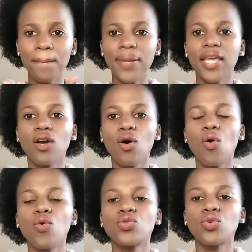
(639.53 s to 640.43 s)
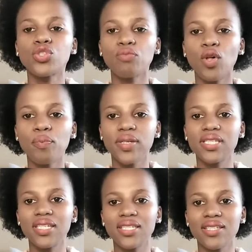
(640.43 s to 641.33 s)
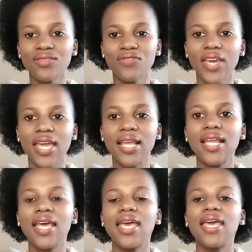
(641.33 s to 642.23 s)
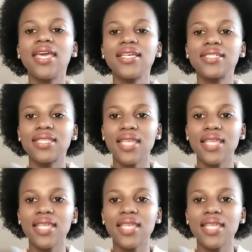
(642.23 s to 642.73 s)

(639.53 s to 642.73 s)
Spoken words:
black owned or small businesses fail is